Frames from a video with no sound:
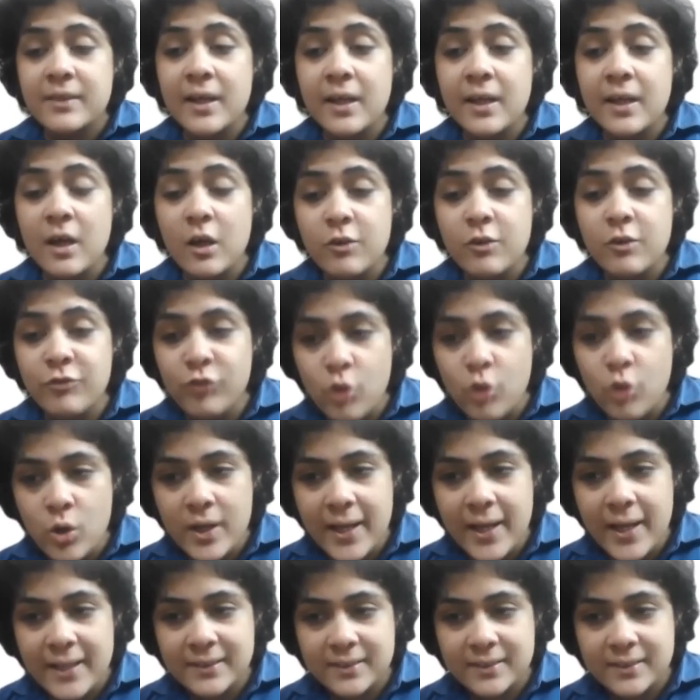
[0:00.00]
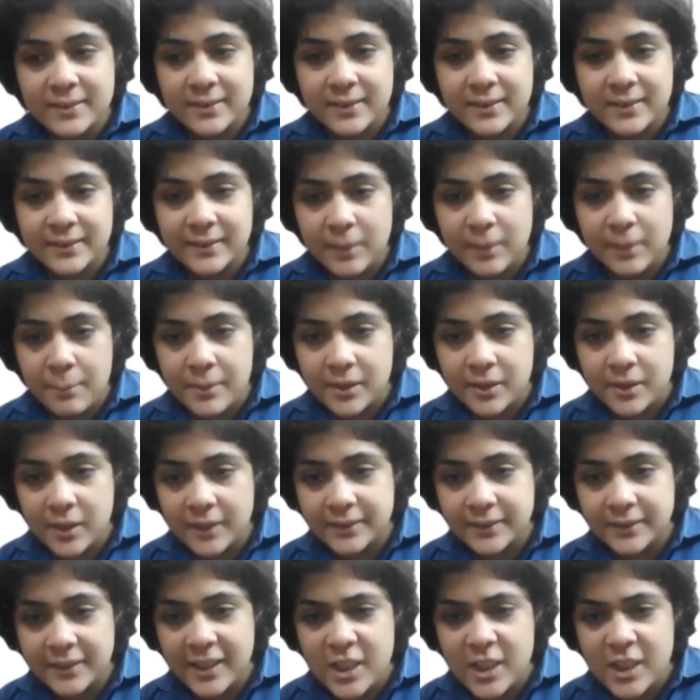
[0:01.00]
There are four existing
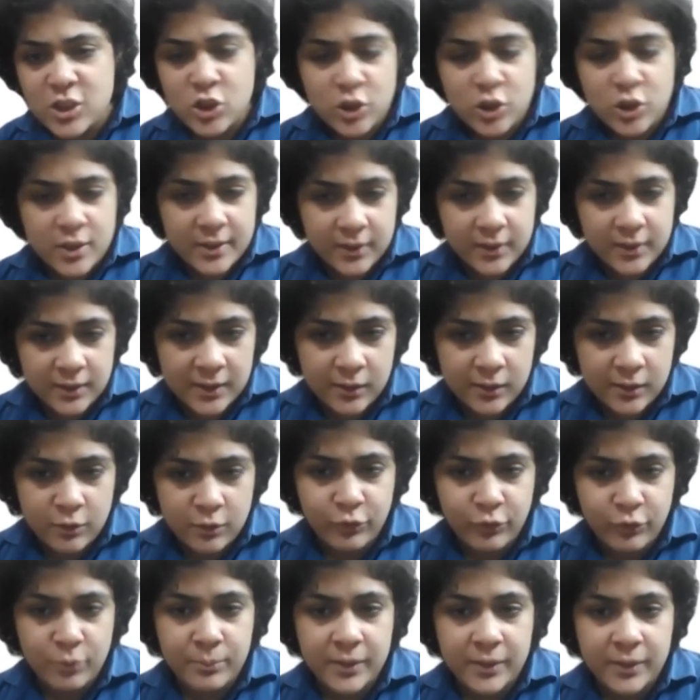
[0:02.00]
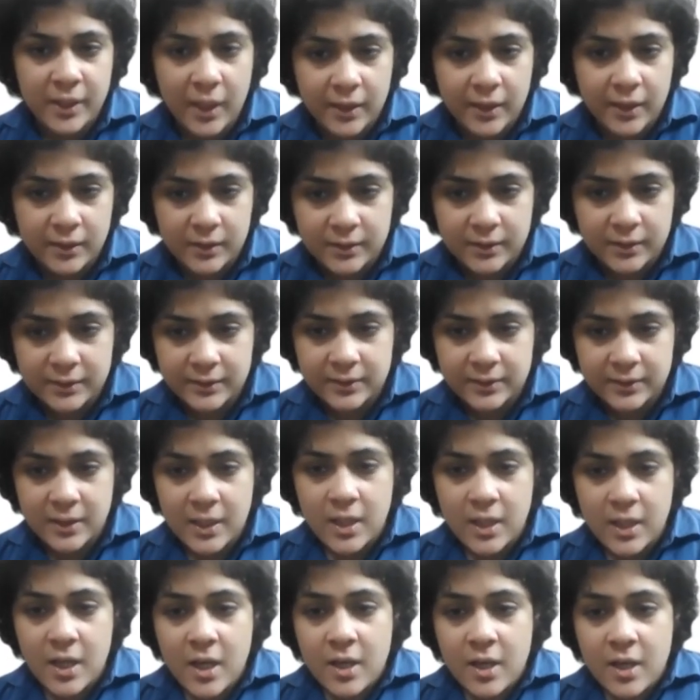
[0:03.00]
Samhitas, each distinct from the others.
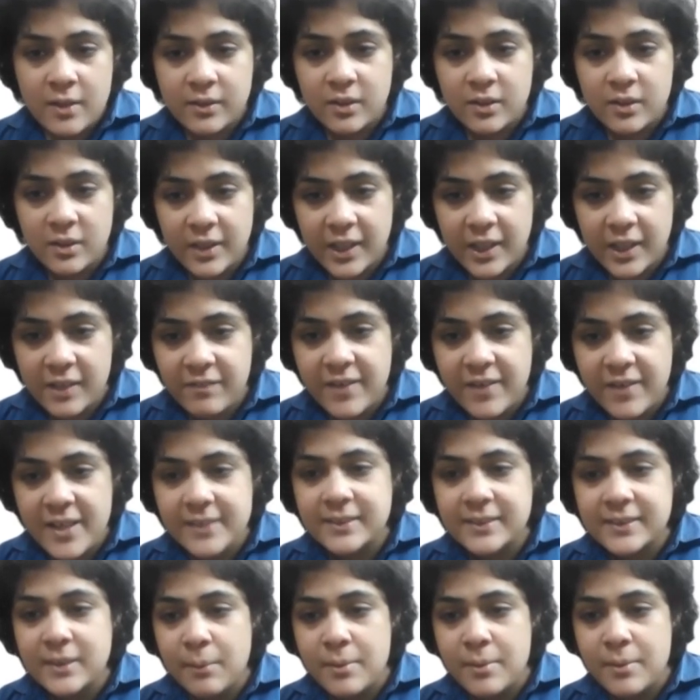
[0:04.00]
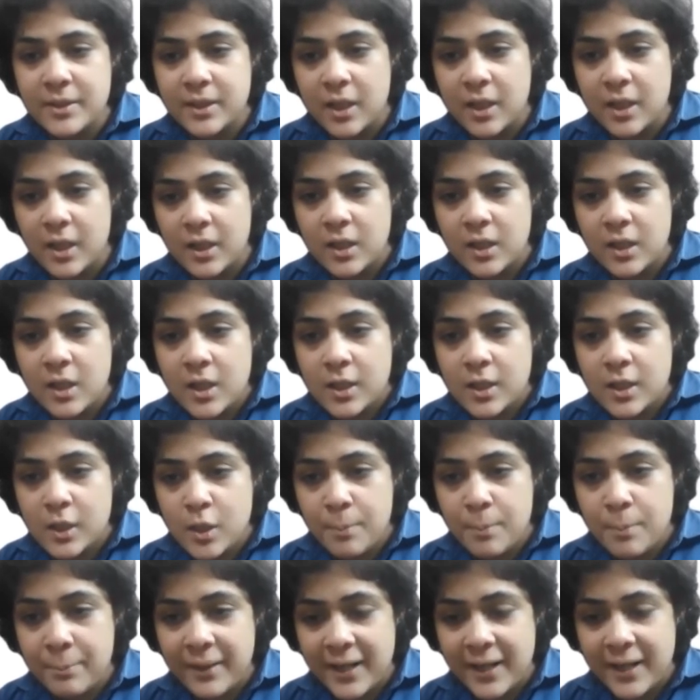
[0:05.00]
The Rig Veda Samhita,
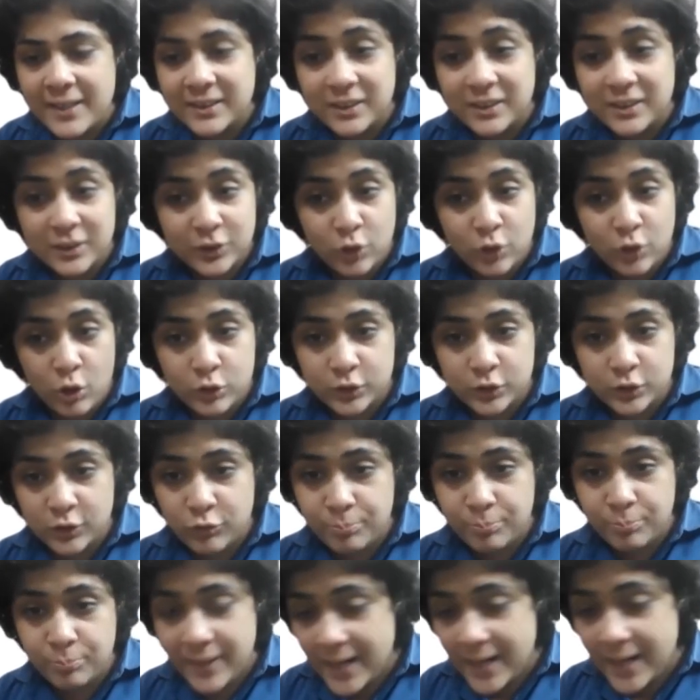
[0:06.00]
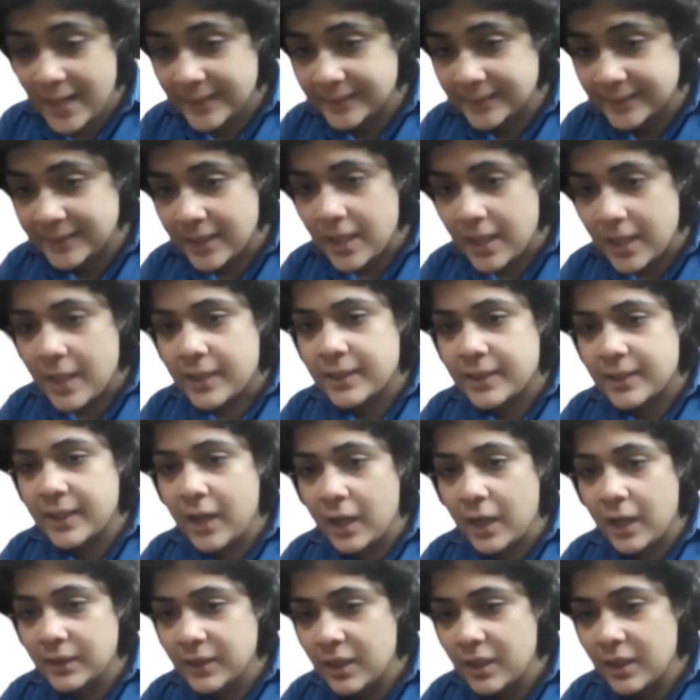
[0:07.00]
comprising songs of praise;
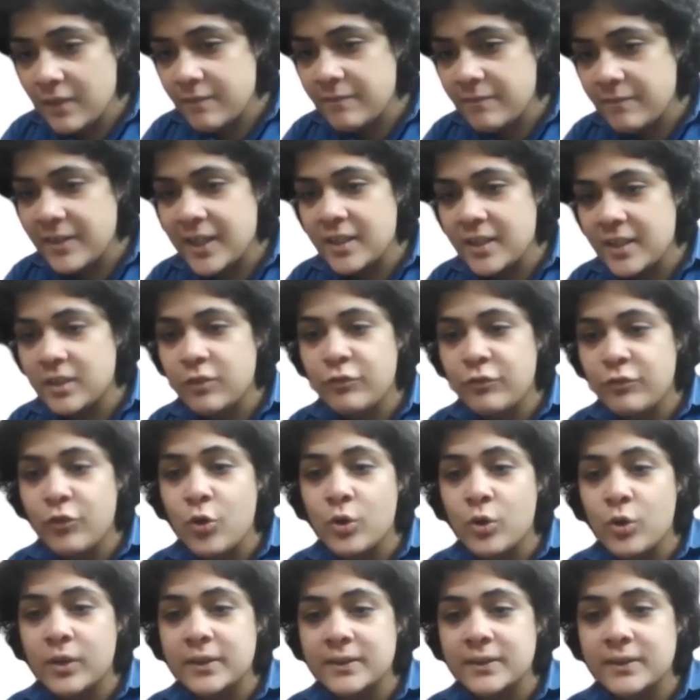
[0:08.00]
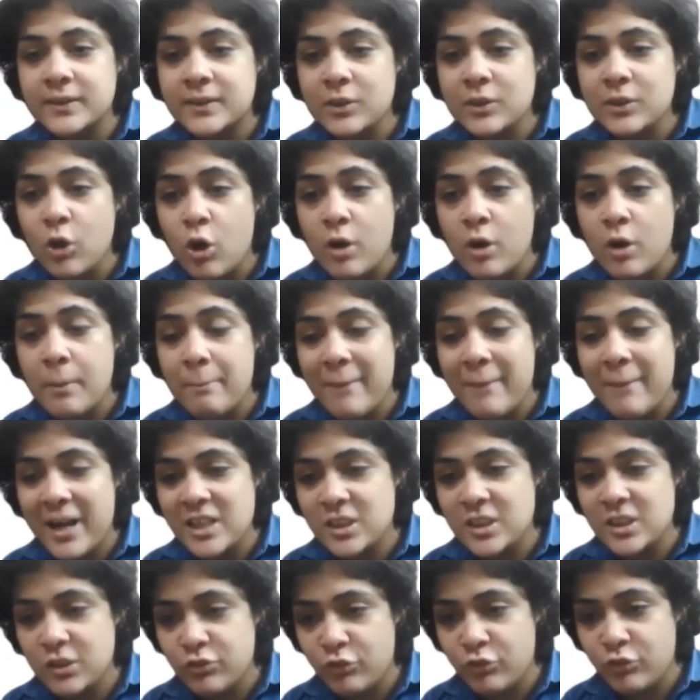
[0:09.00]
the Atharvaveda, focused on
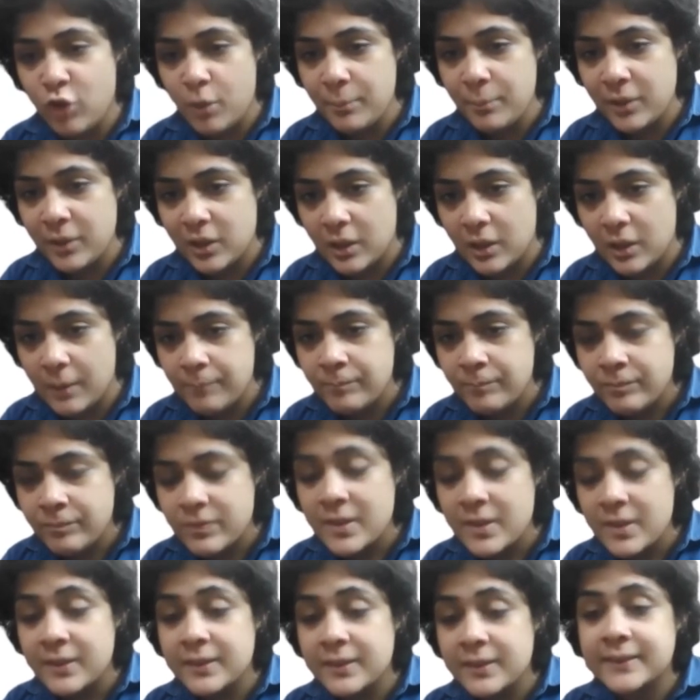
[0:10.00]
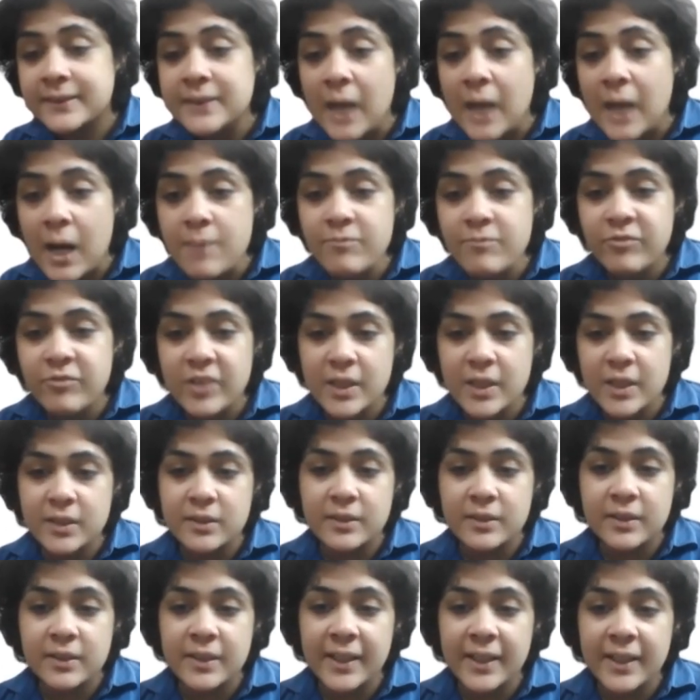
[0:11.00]
magic formula; the
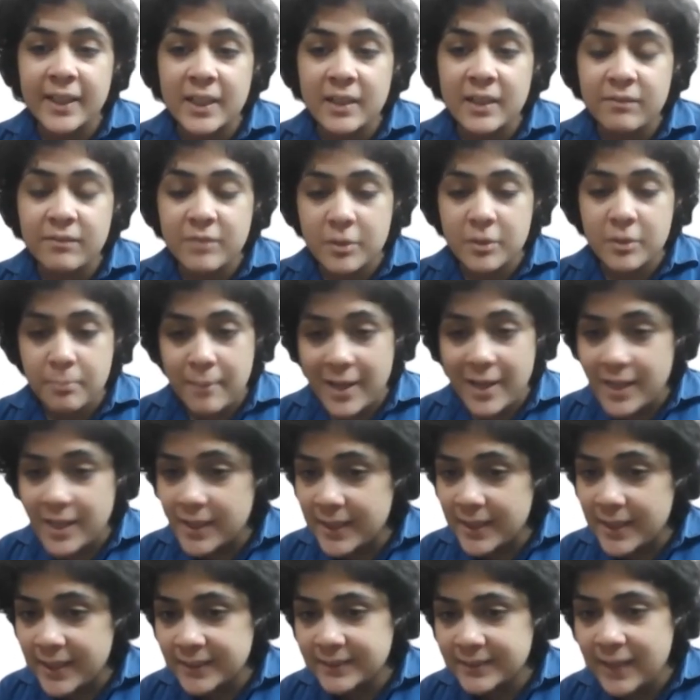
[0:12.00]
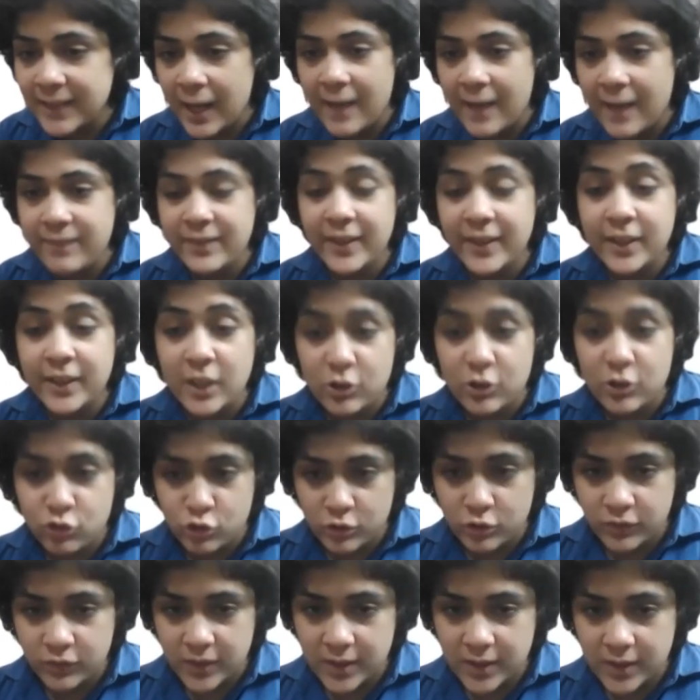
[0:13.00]
Samveda, dealing with melodies; and the
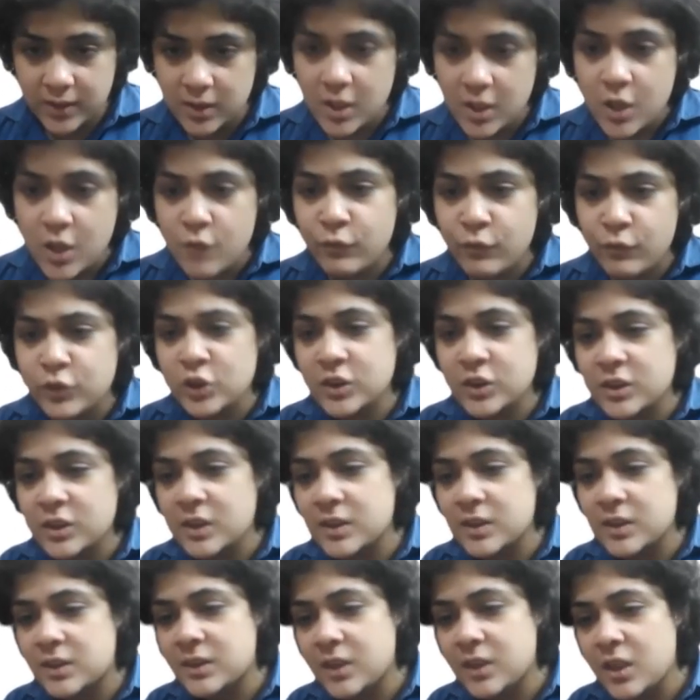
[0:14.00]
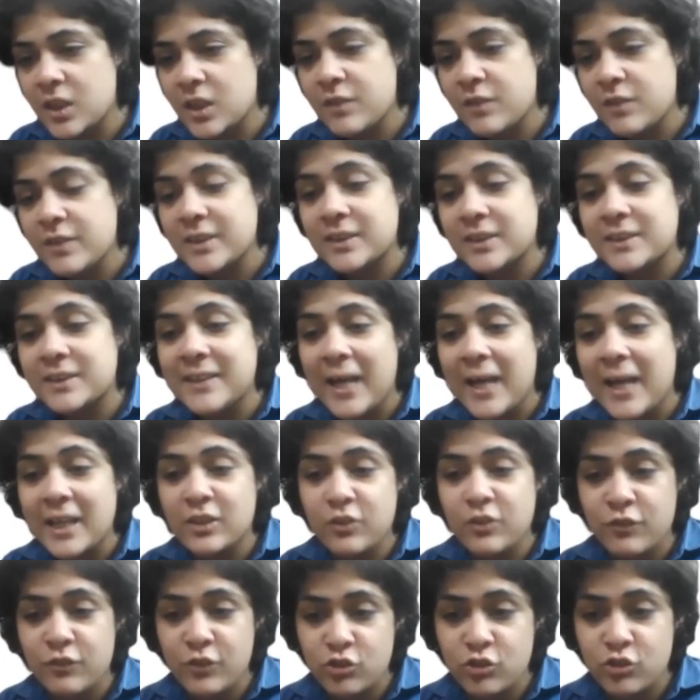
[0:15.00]
Yajurveda, which is concerned with
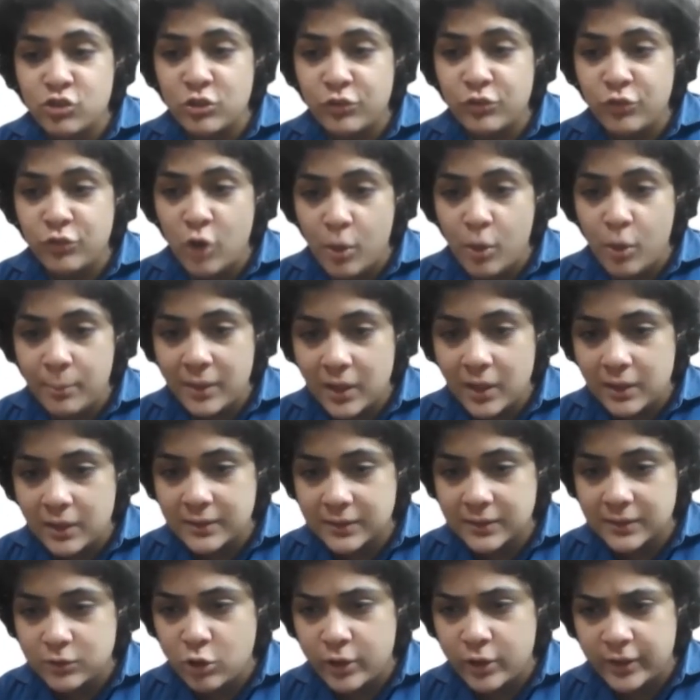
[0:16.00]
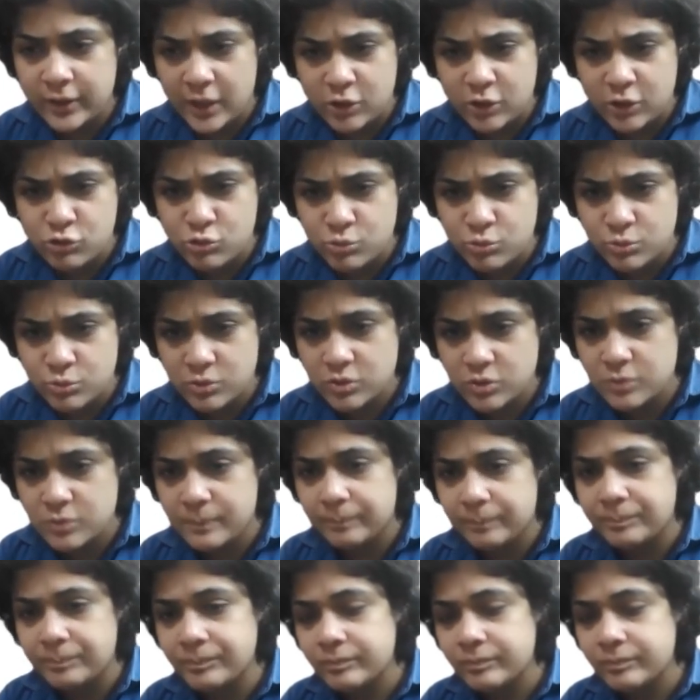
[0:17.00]
sacrificial formulas or yajus.